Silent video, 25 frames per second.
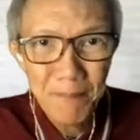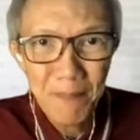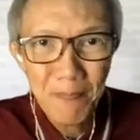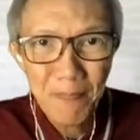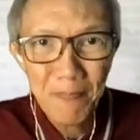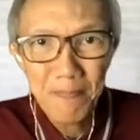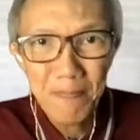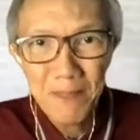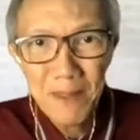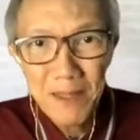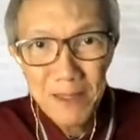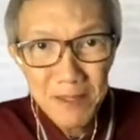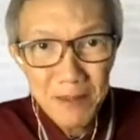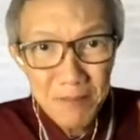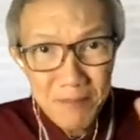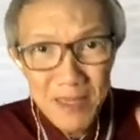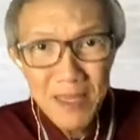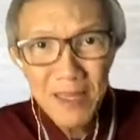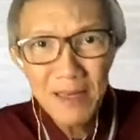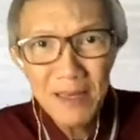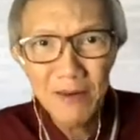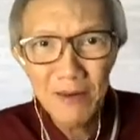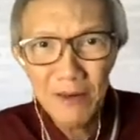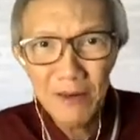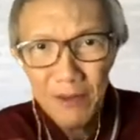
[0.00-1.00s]

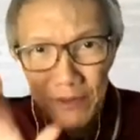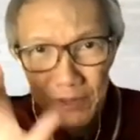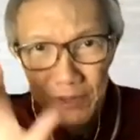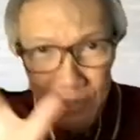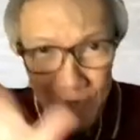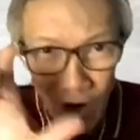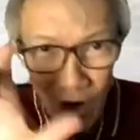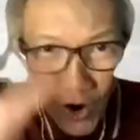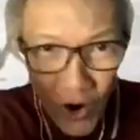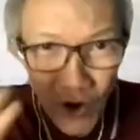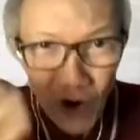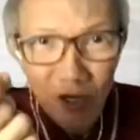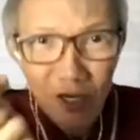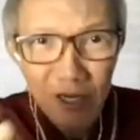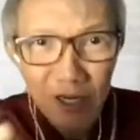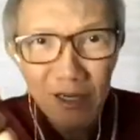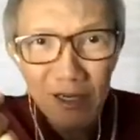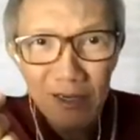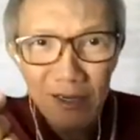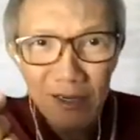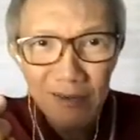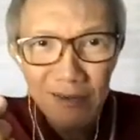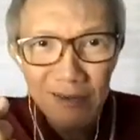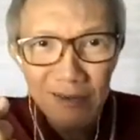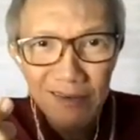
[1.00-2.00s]
determine the order
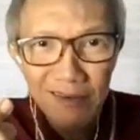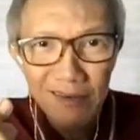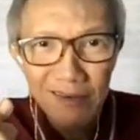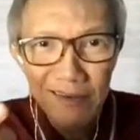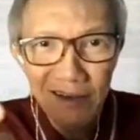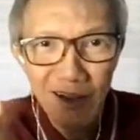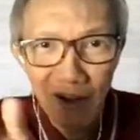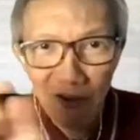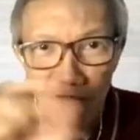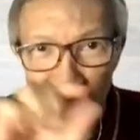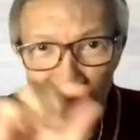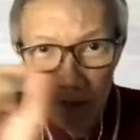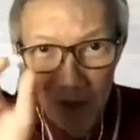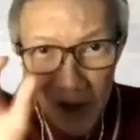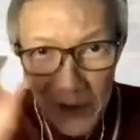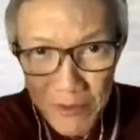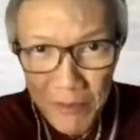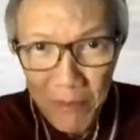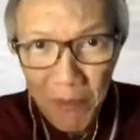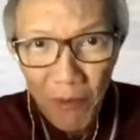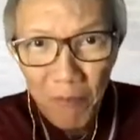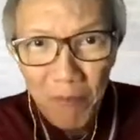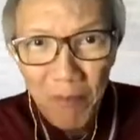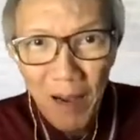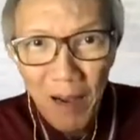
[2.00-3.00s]
of
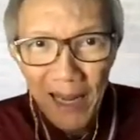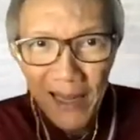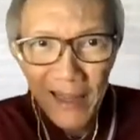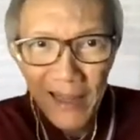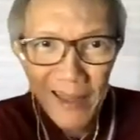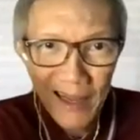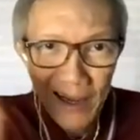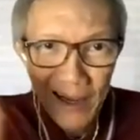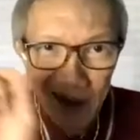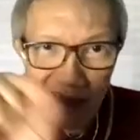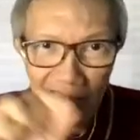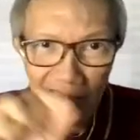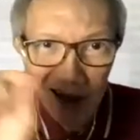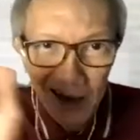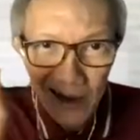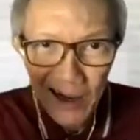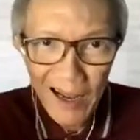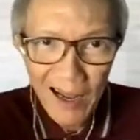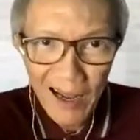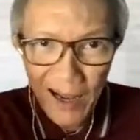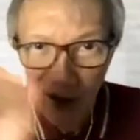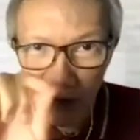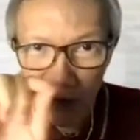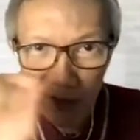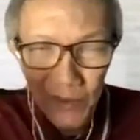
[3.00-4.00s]
multiple bytes,
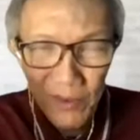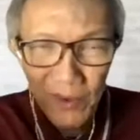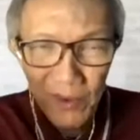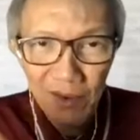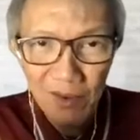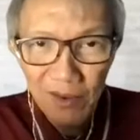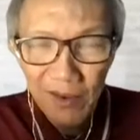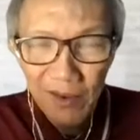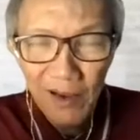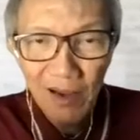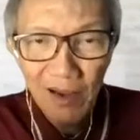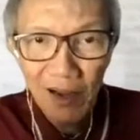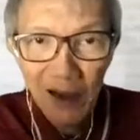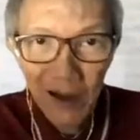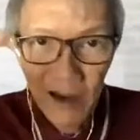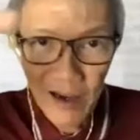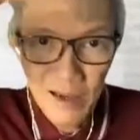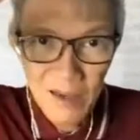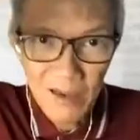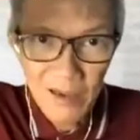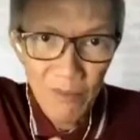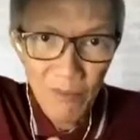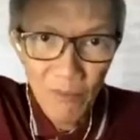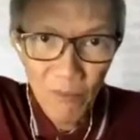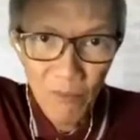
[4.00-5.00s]
how
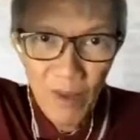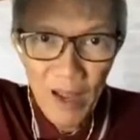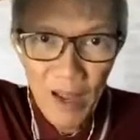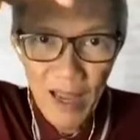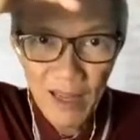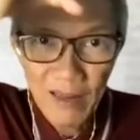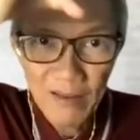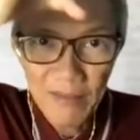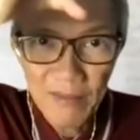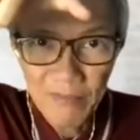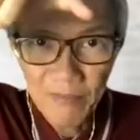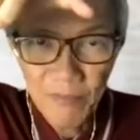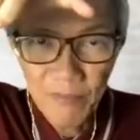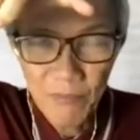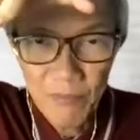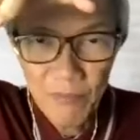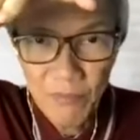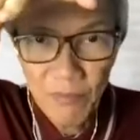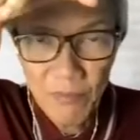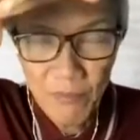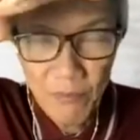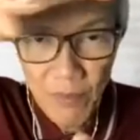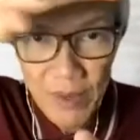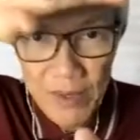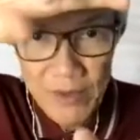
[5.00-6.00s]

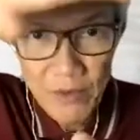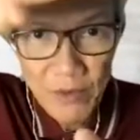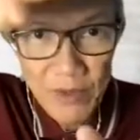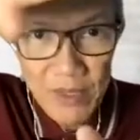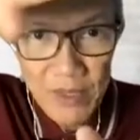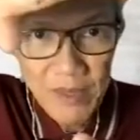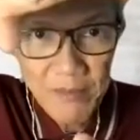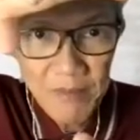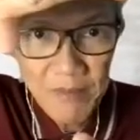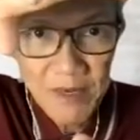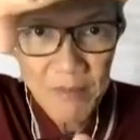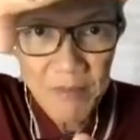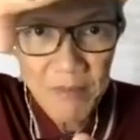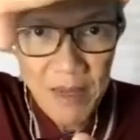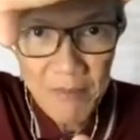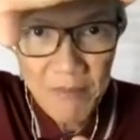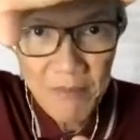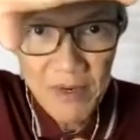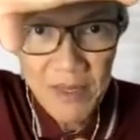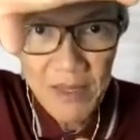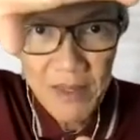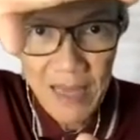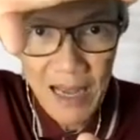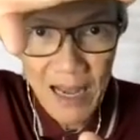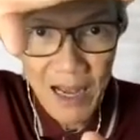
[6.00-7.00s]
when you keep in the
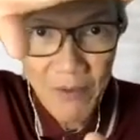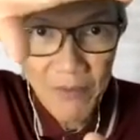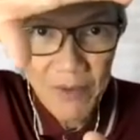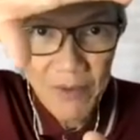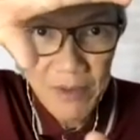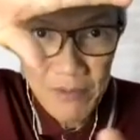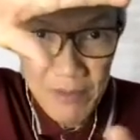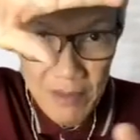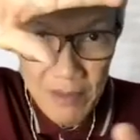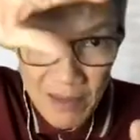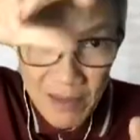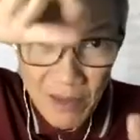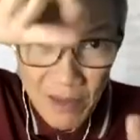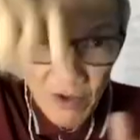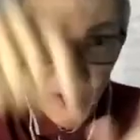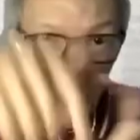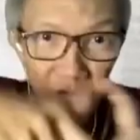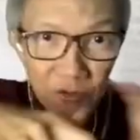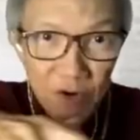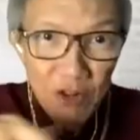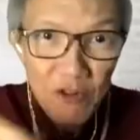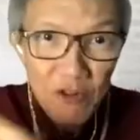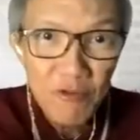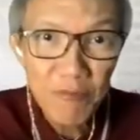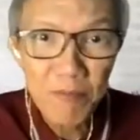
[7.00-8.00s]
memory, how it
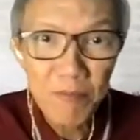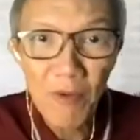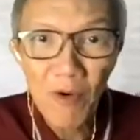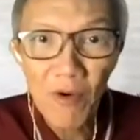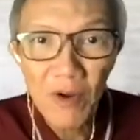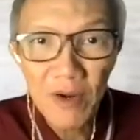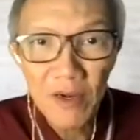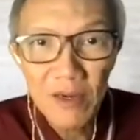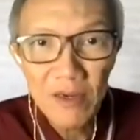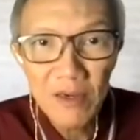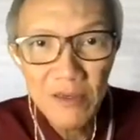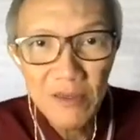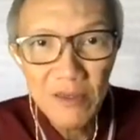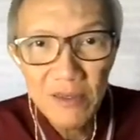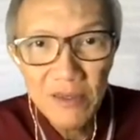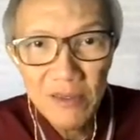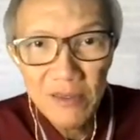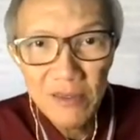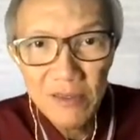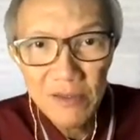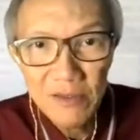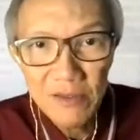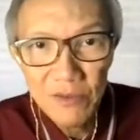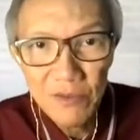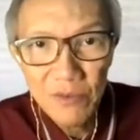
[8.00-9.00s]
corresponds
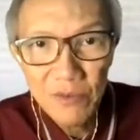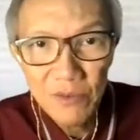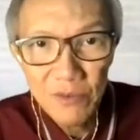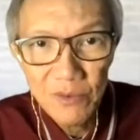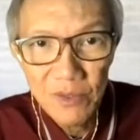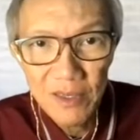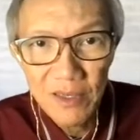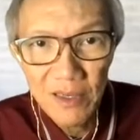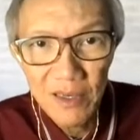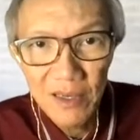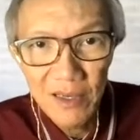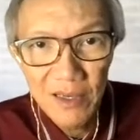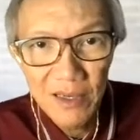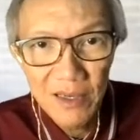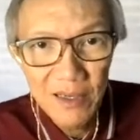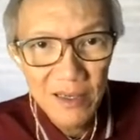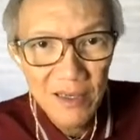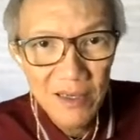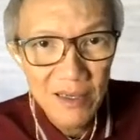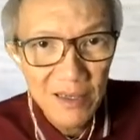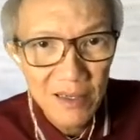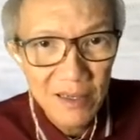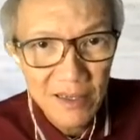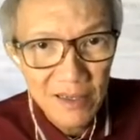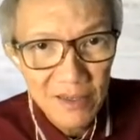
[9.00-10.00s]
to the
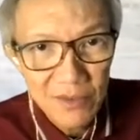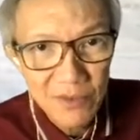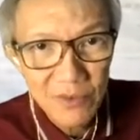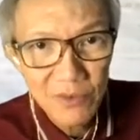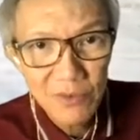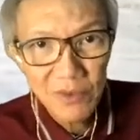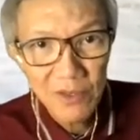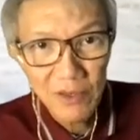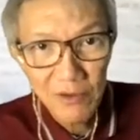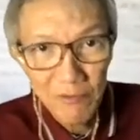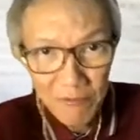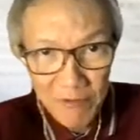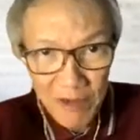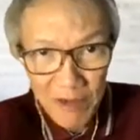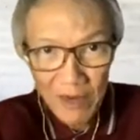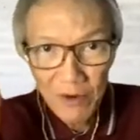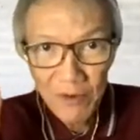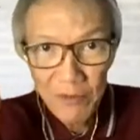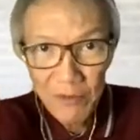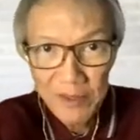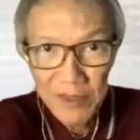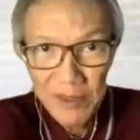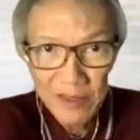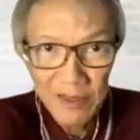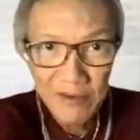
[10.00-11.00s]
value
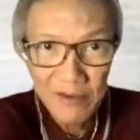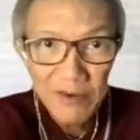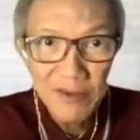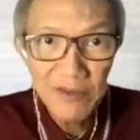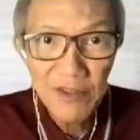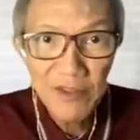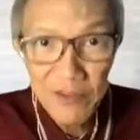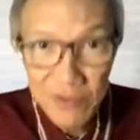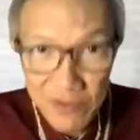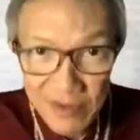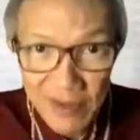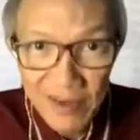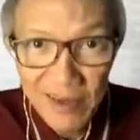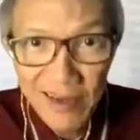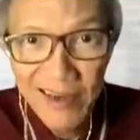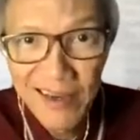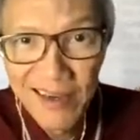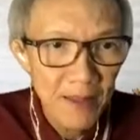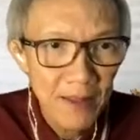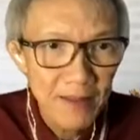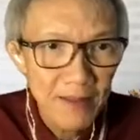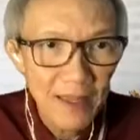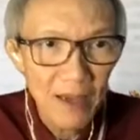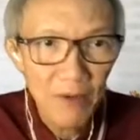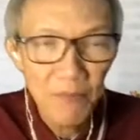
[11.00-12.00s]
in the register.
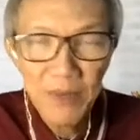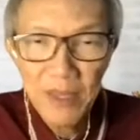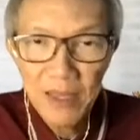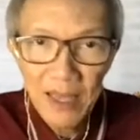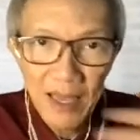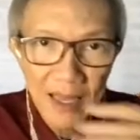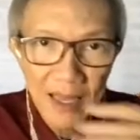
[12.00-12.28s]
Now we